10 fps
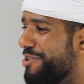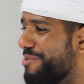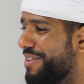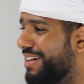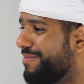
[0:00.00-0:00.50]

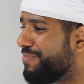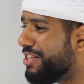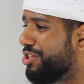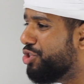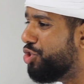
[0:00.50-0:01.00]
know,
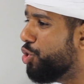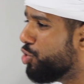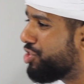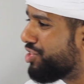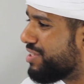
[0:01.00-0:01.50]
man.
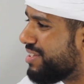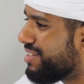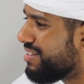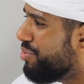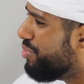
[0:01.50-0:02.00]
Juice.
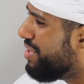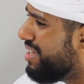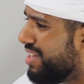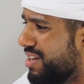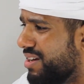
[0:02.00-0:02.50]

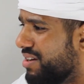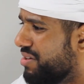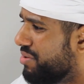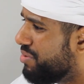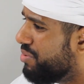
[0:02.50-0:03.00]
Ooh-wee.
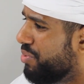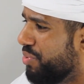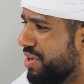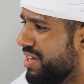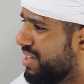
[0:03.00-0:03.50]

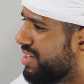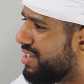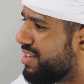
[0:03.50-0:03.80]
Ooh-wee.